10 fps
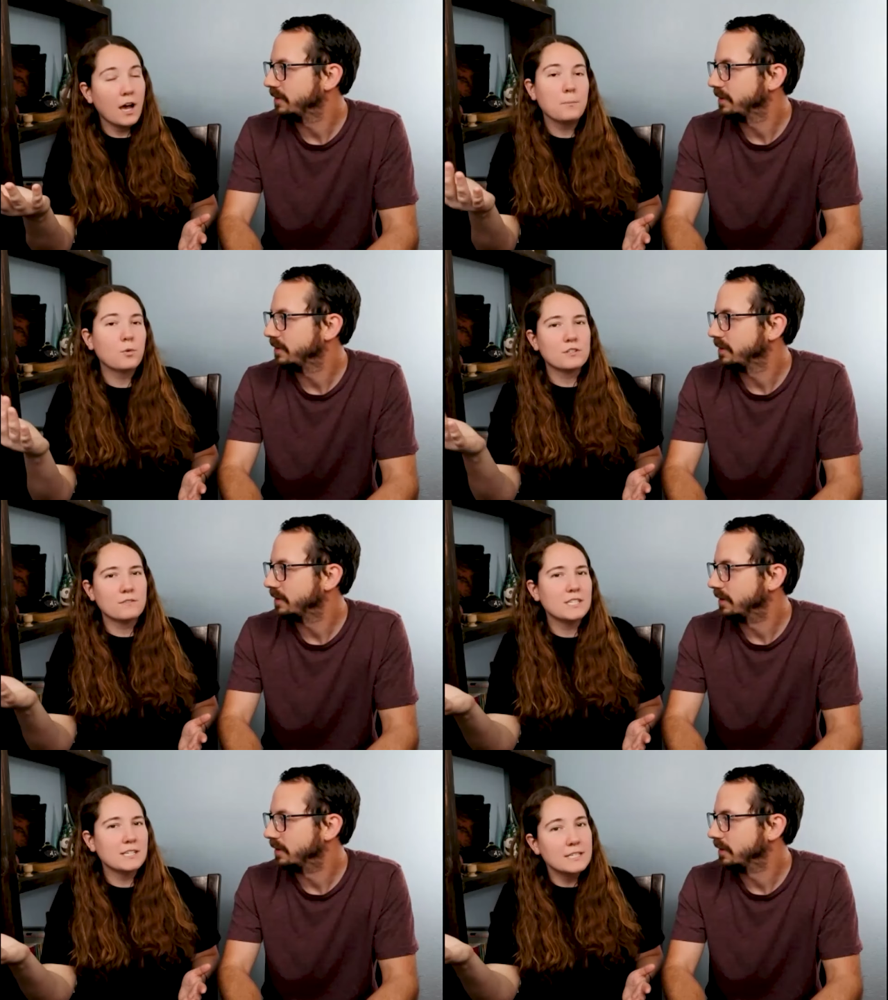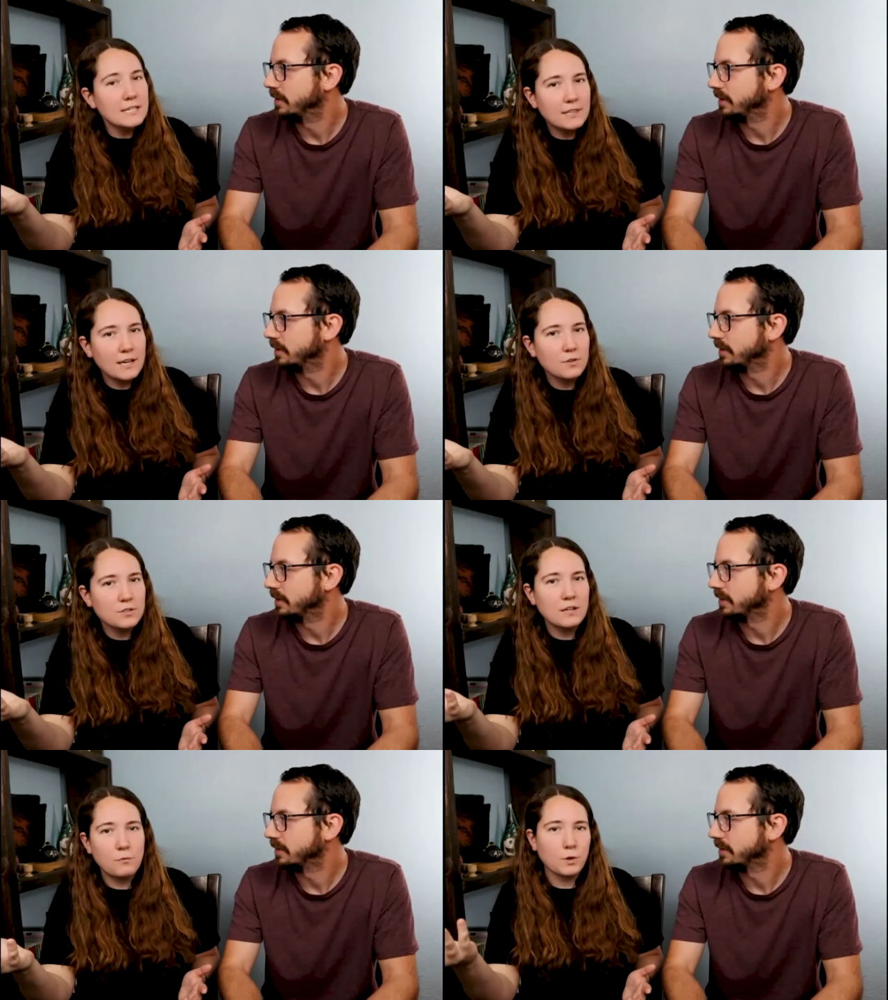Speaker 1: upwards of
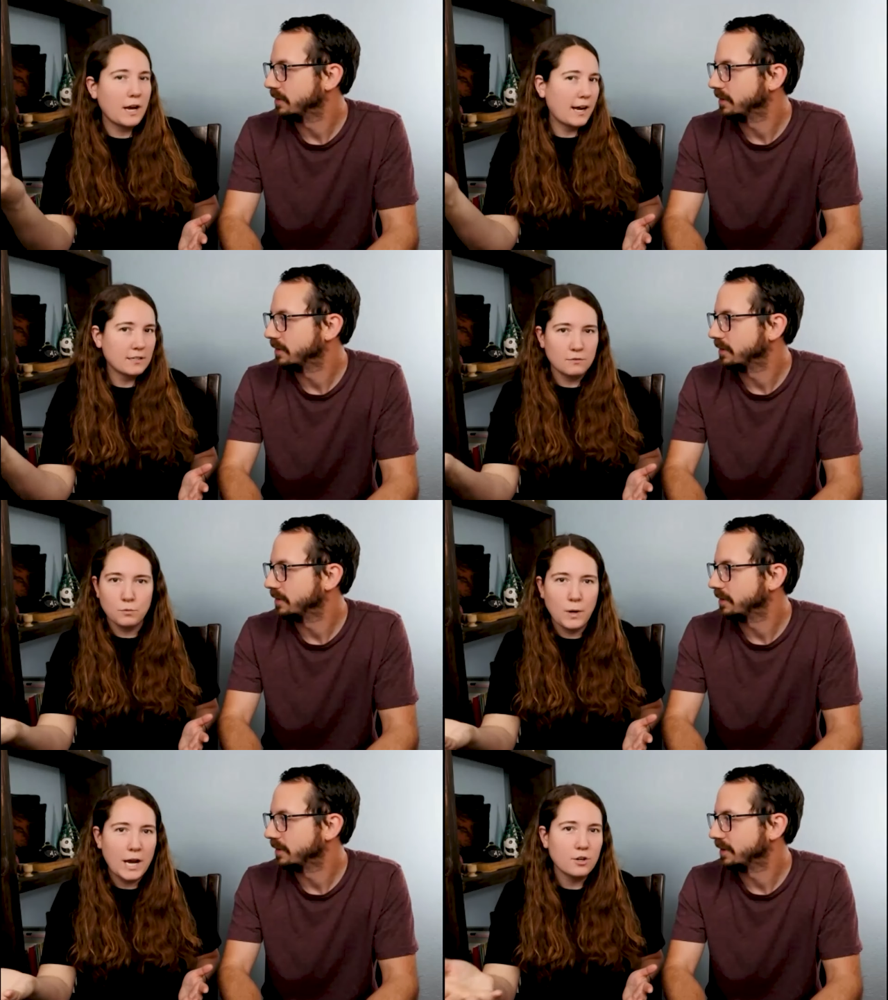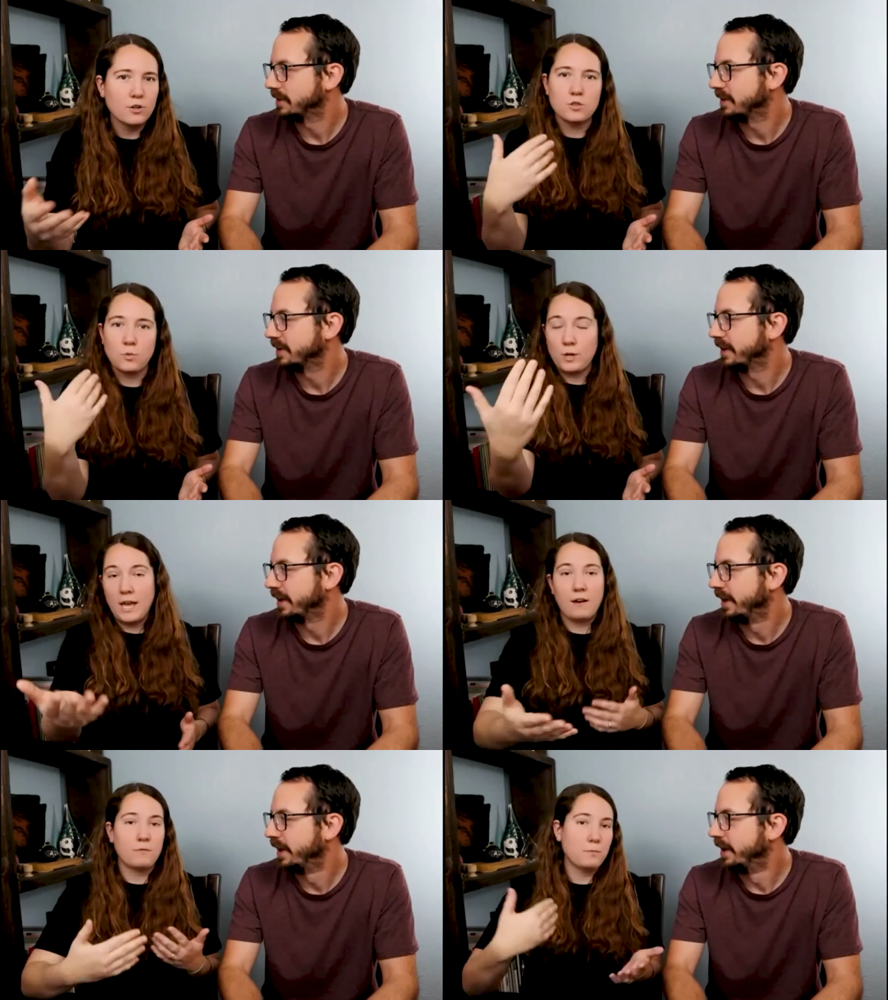60,000 if we're active writers or we
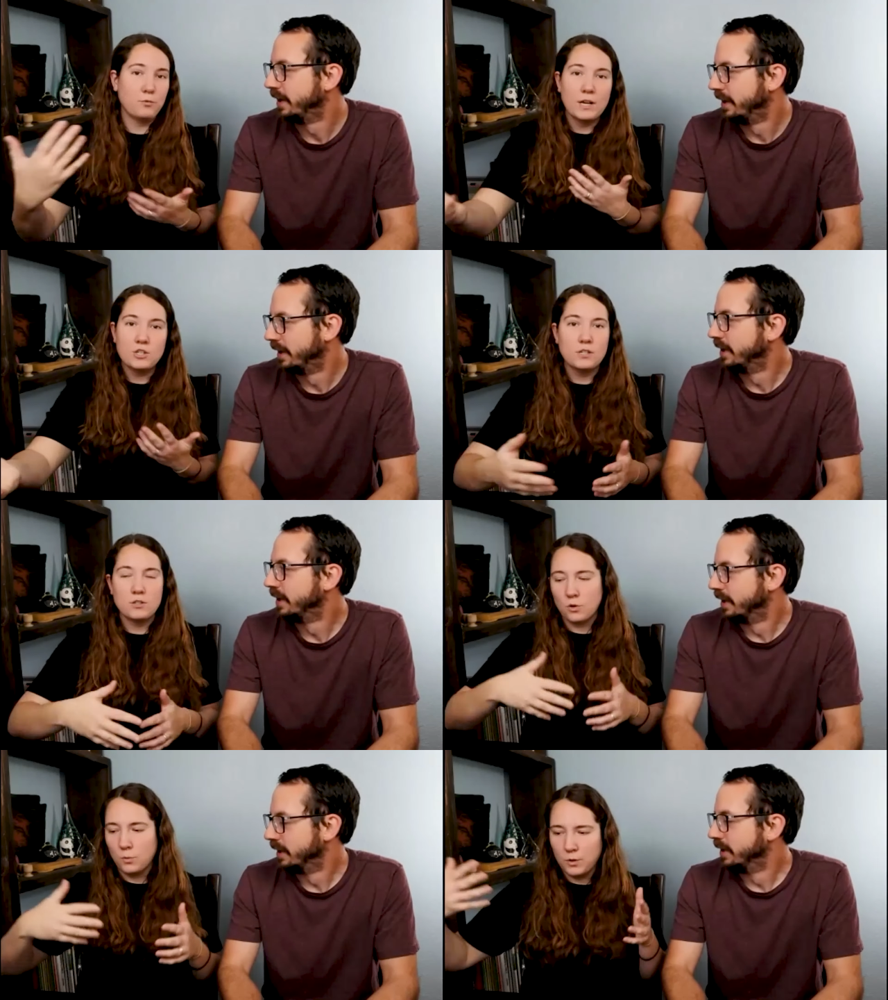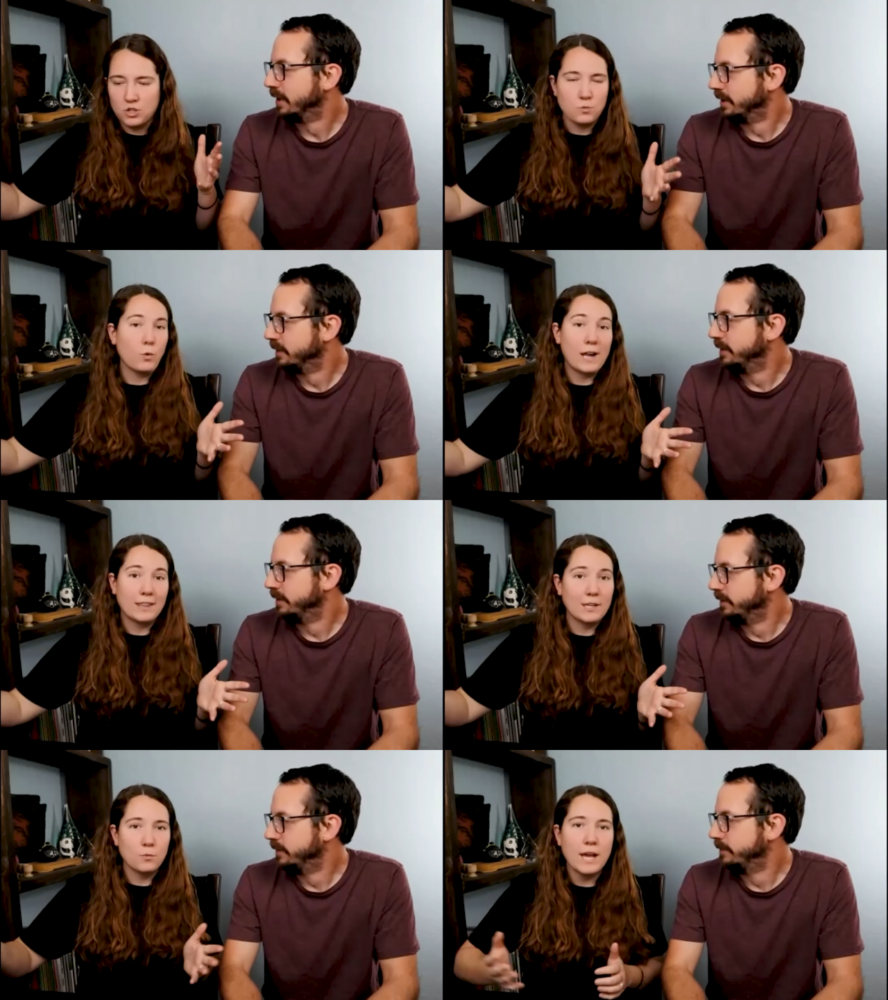have professions or we're just
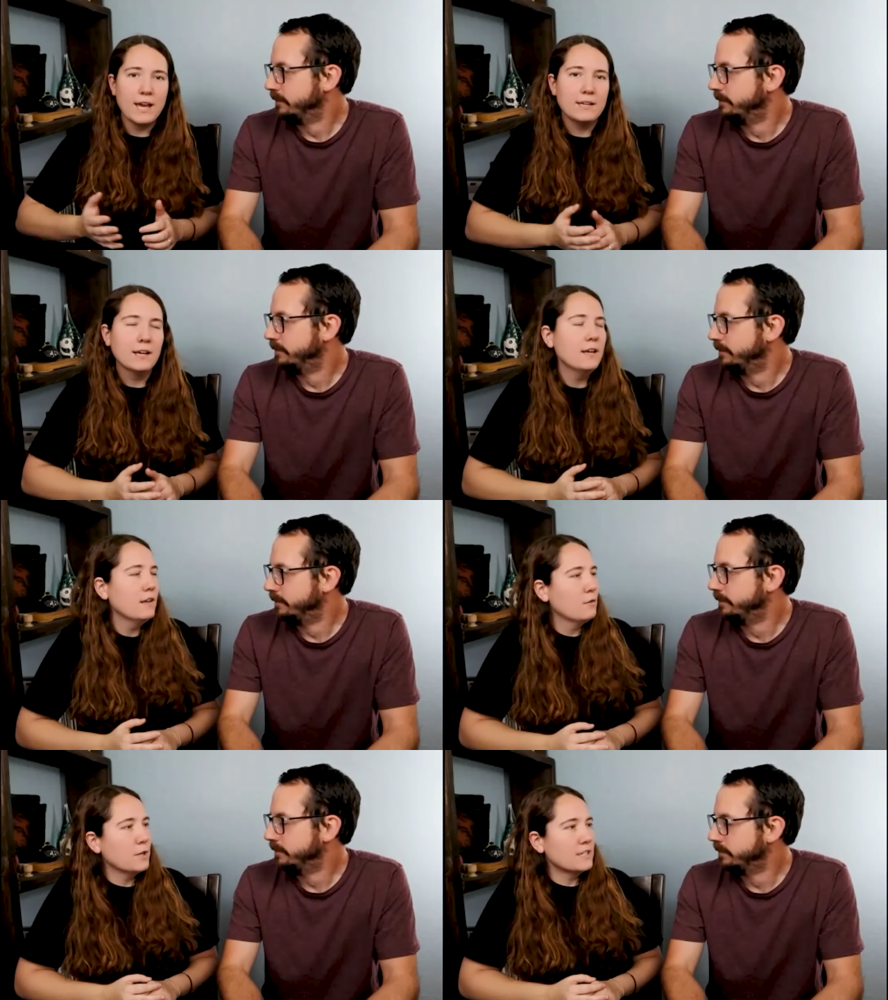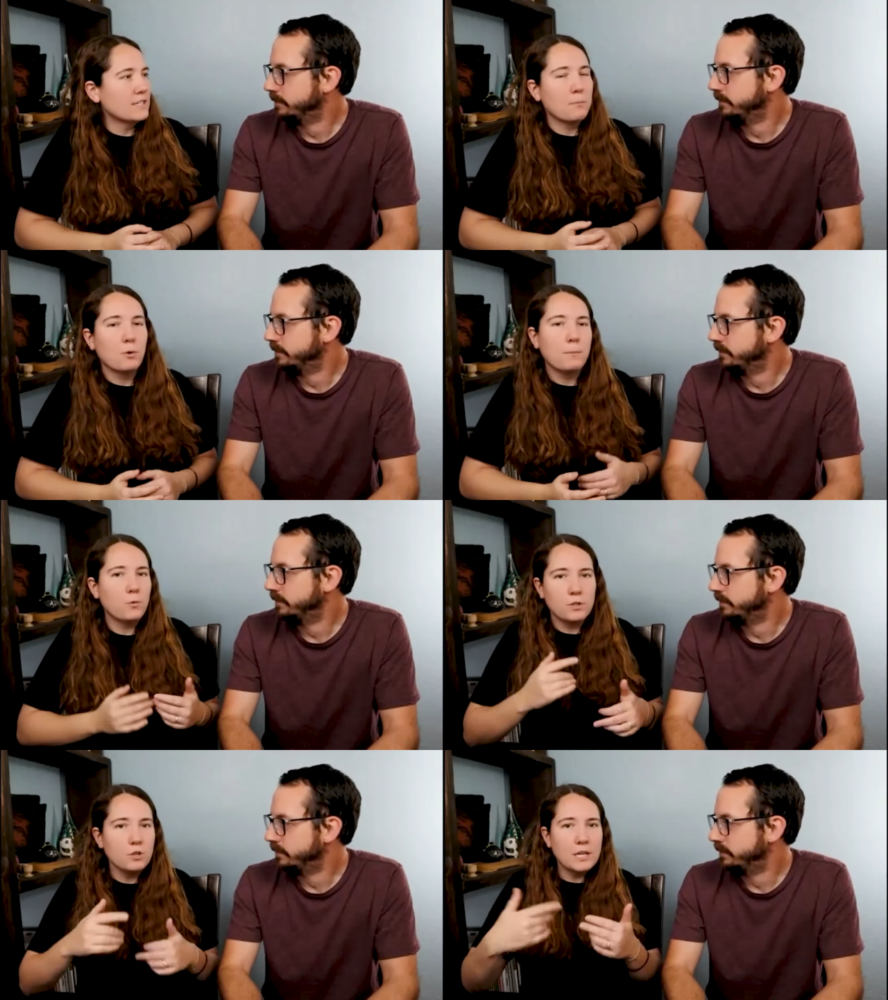widely read, for example.
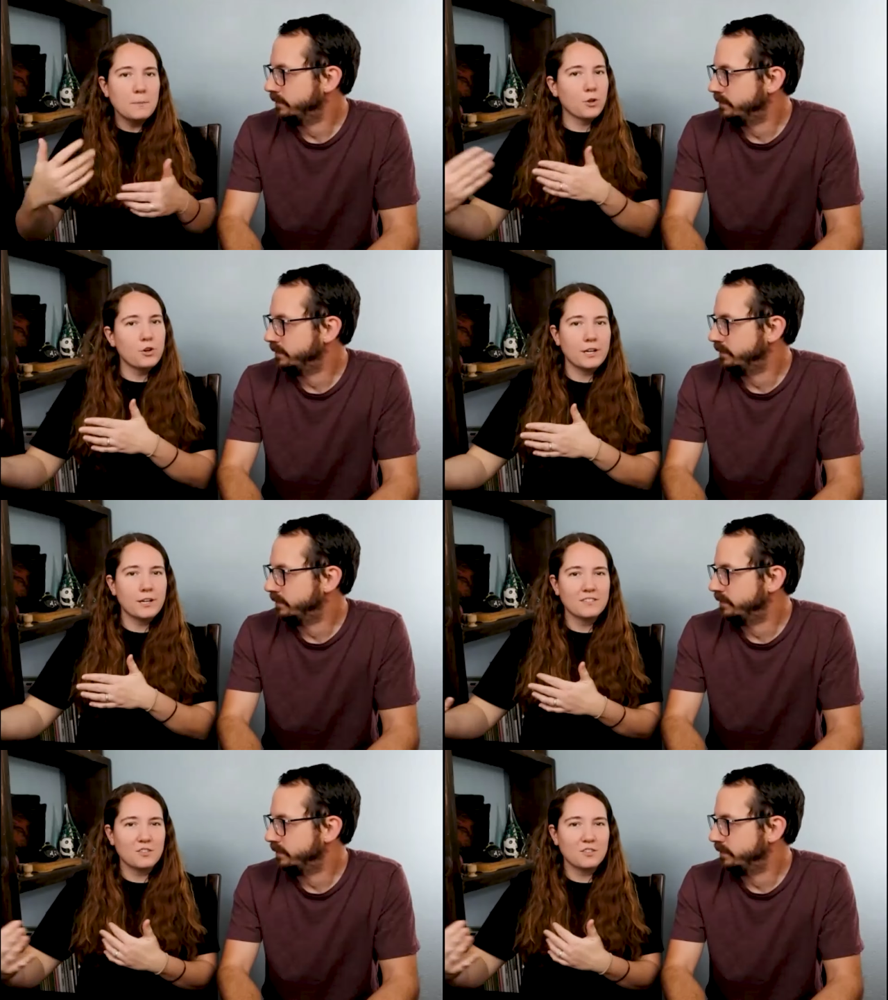But you keep learning.